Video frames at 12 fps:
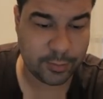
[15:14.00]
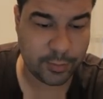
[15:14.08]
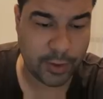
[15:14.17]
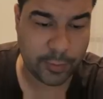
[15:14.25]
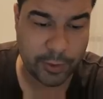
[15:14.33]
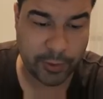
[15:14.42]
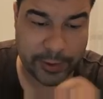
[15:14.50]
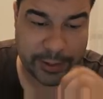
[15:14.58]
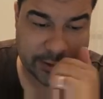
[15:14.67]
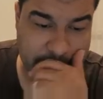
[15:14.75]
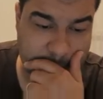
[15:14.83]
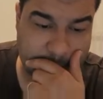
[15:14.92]
Momo
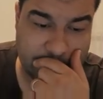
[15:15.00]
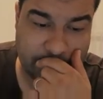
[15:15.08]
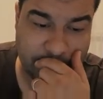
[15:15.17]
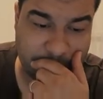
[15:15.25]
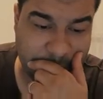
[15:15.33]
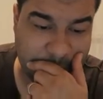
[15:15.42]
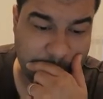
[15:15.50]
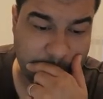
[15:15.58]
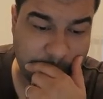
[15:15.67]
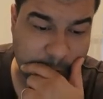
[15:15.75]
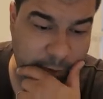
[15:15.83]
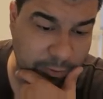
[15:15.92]
Racing Line, or
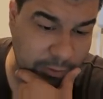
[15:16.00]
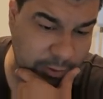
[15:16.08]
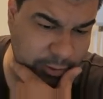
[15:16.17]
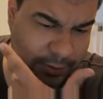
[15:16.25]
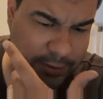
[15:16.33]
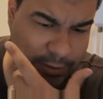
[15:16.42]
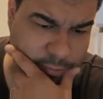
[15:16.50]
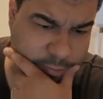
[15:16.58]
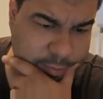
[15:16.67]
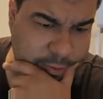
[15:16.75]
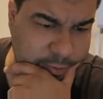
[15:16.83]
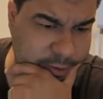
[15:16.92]
Momo, yeah, it's just the
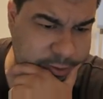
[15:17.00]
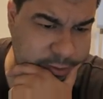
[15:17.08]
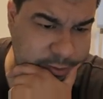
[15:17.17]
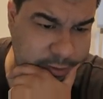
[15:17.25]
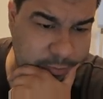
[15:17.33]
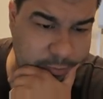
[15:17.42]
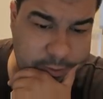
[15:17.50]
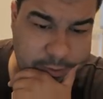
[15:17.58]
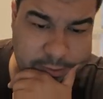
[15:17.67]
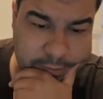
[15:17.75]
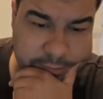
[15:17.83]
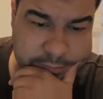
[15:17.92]
Momo Racing Line
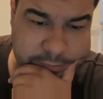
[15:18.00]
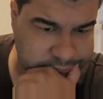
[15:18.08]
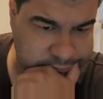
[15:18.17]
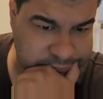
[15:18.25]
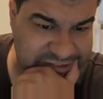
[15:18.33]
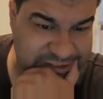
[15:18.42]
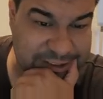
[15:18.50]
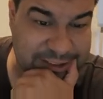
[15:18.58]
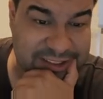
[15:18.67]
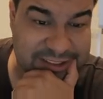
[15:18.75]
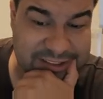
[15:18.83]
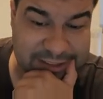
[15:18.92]
wheel.
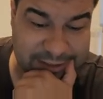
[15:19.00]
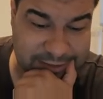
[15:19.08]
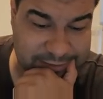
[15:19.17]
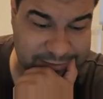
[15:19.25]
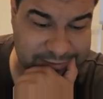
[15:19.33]
Thing's sick.